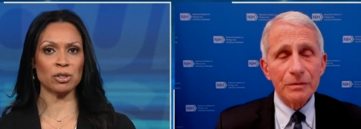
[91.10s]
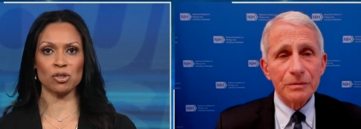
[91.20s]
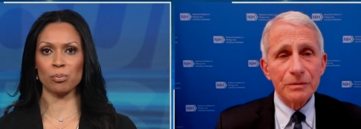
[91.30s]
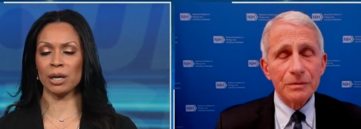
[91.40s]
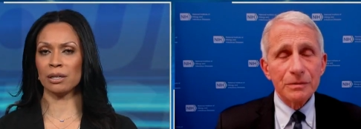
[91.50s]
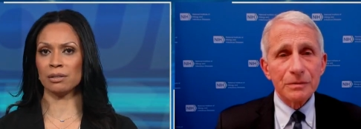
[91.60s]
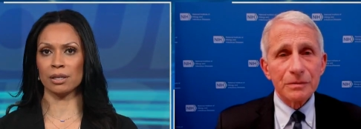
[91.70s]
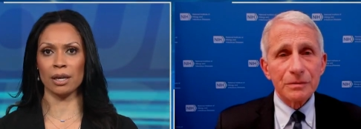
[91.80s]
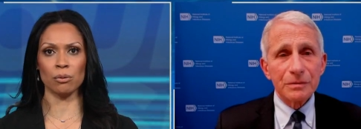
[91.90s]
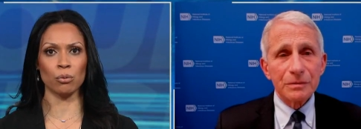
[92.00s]
Speaker 1: just plan to
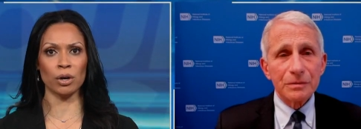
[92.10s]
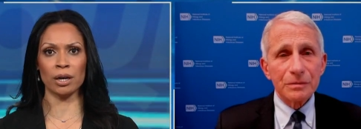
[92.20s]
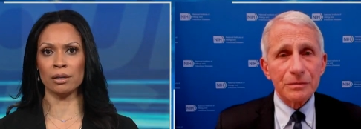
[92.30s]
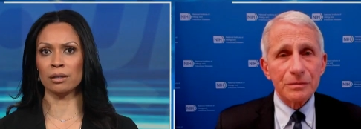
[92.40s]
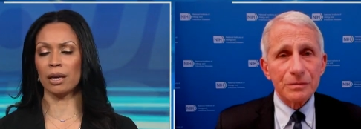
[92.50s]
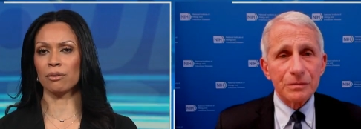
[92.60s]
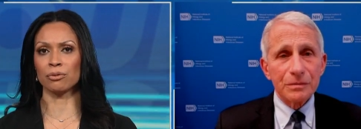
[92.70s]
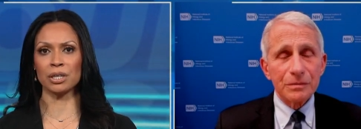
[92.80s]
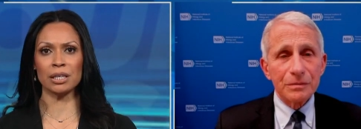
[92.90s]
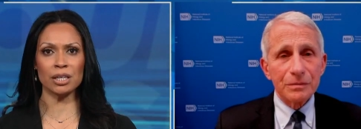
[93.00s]
get one
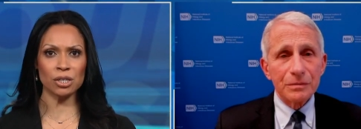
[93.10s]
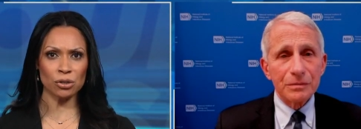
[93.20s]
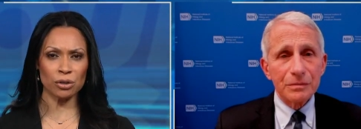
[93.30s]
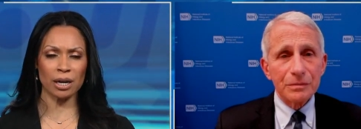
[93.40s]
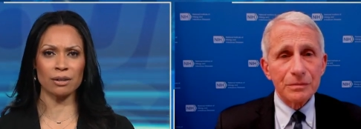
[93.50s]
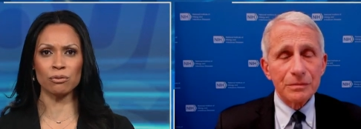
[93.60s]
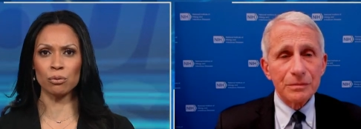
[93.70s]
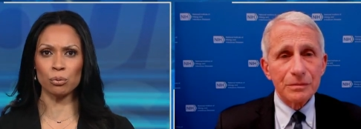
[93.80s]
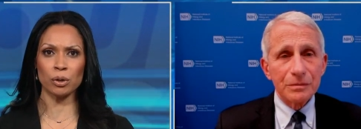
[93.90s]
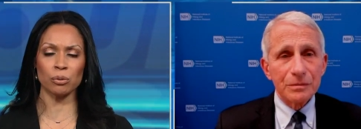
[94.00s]
every year? Kind
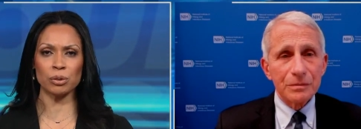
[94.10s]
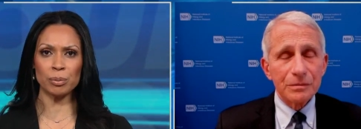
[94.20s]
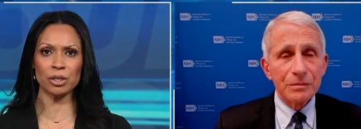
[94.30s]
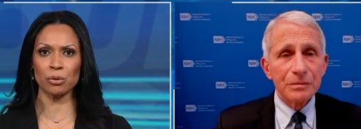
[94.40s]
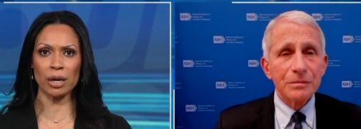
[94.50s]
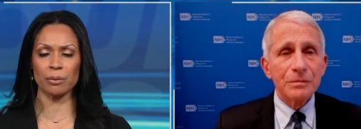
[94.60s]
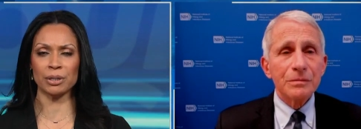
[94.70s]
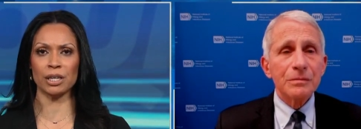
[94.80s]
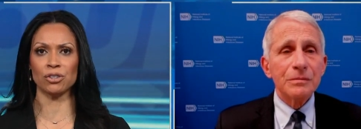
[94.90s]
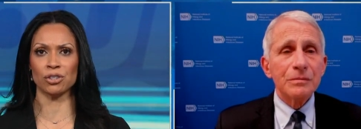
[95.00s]
of what would be your
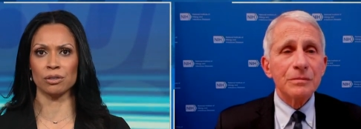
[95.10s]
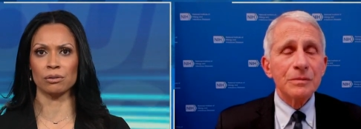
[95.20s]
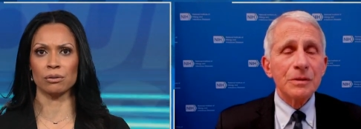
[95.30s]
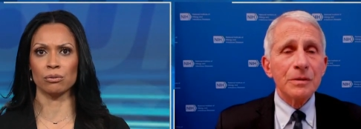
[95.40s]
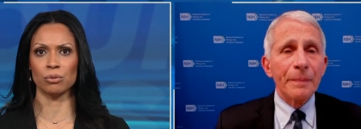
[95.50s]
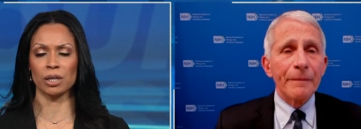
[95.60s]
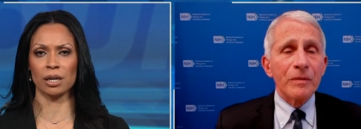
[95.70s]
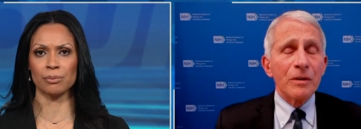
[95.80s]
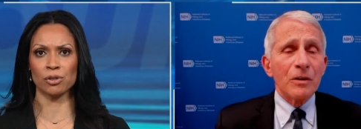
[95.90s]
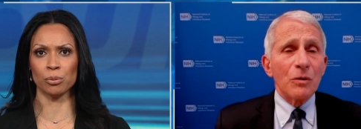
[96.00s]
recommendation when it
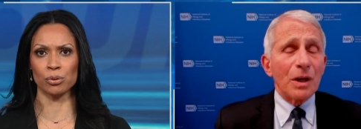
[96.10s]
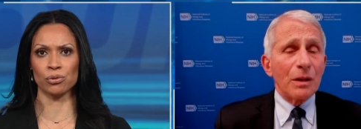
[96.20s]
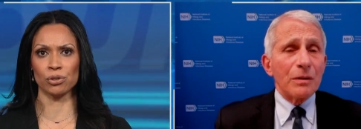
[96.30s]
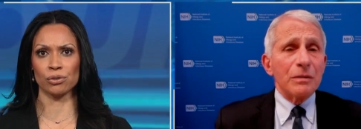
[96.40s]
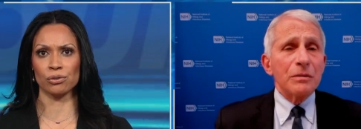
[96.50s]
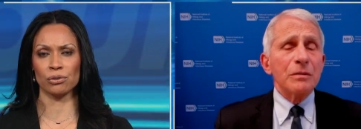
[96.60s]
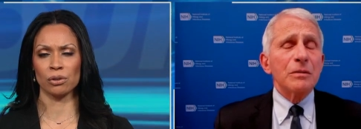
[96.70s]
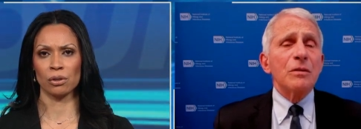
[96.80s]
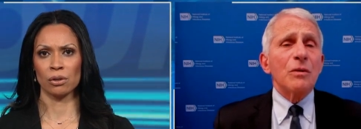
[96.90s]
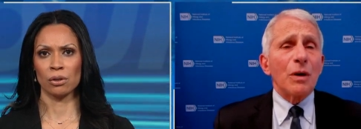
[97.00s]
comes to boosters?
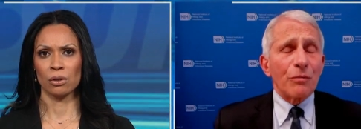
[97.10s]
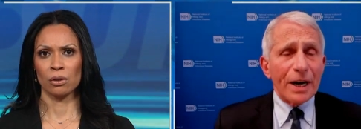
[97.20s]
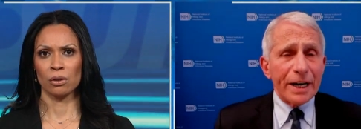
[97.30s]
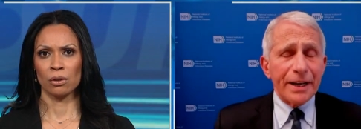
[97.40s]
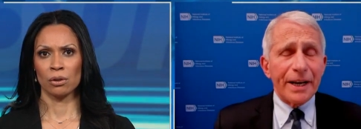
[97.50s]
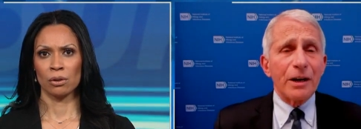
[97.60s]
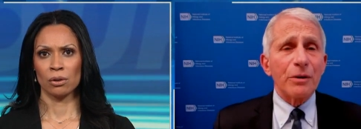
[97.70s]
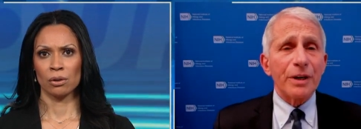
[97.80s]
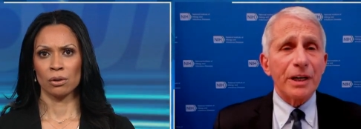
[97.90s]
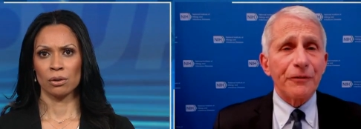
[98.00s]
Speaker 2: Well, well right
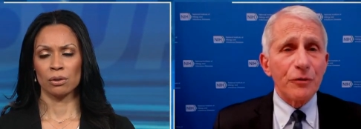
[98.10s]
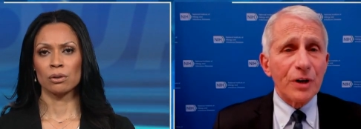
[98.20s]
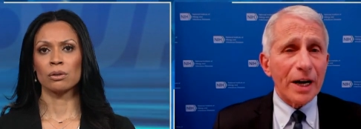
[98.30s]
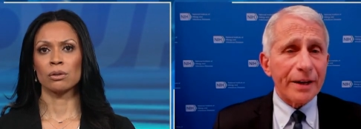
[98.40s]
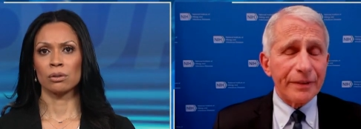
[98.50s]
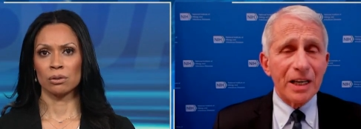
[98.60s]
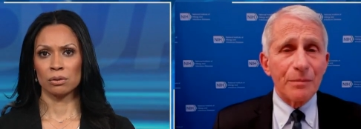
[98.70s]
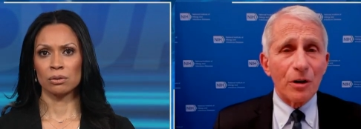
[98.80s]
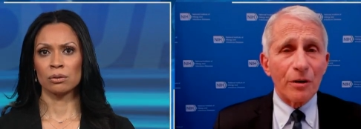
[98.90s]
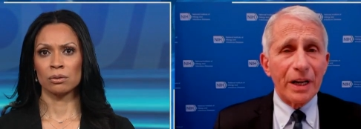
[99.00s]
now, if you've gotten the
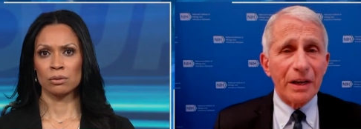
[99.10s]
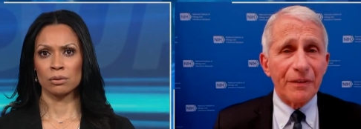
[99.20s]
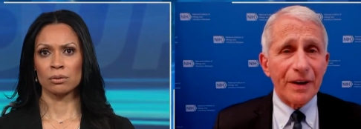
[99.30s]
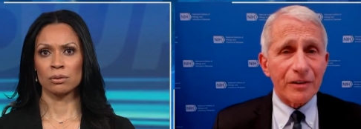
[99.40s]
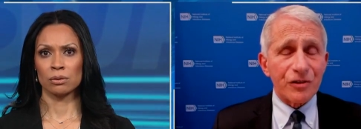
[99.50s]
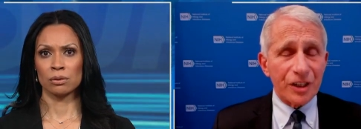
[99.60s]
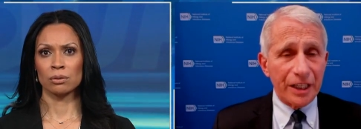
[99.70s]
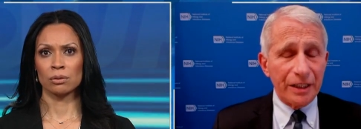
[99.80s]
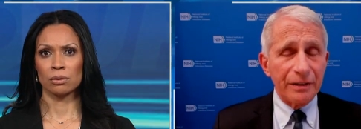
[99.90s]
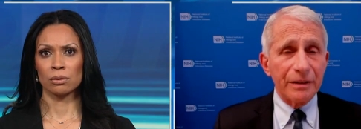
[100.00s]
mRNA
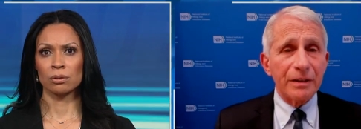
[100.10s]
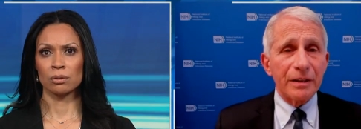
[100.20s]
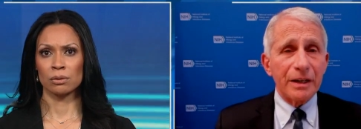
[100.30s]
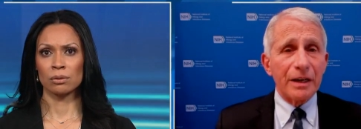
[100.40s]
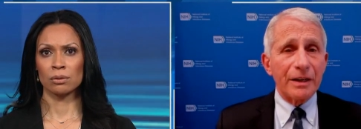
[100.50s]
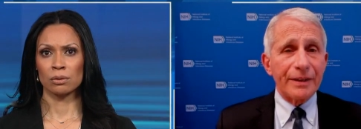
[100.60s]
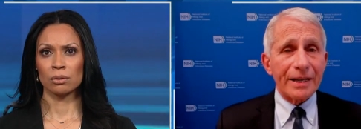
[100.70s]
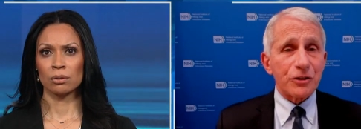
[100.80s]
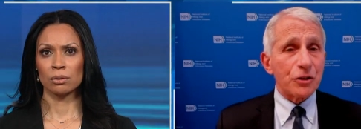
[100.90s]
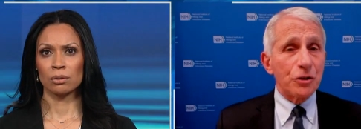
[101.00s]
vaccine, uh,
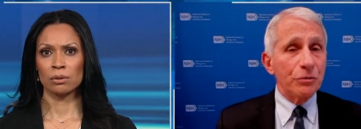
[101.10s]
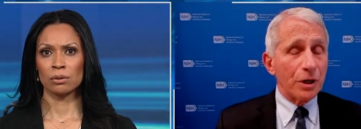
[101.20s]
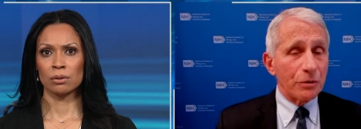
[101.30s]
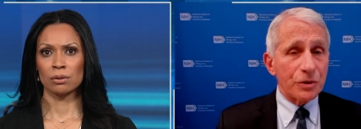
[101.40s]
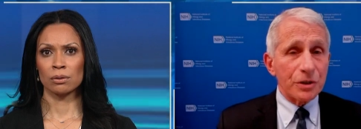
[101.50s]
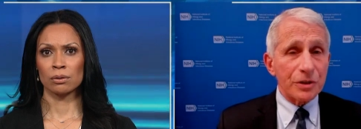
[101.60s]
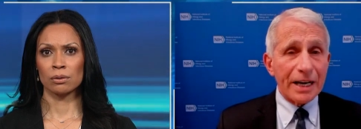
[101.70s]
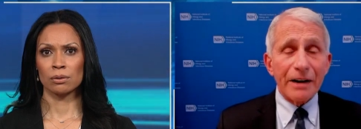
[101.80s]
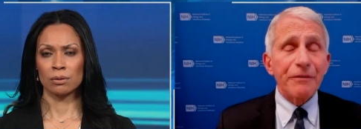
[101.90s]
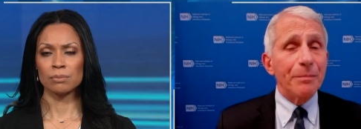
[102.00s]
that's two doses.
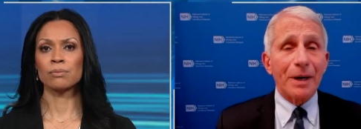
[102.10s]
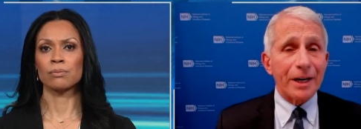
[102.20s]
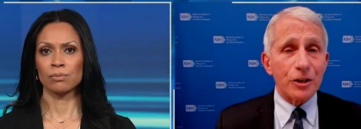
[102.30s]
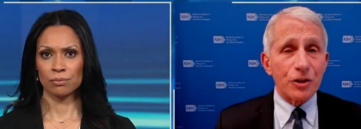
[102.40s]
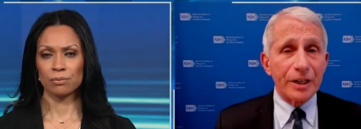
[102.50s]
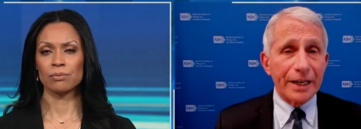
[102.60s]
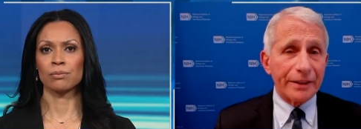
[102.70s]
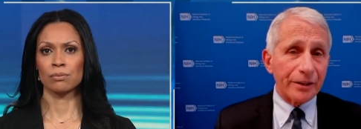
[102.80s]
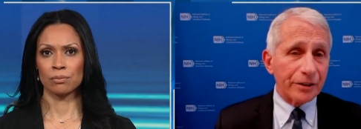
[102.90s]
Everybody should get the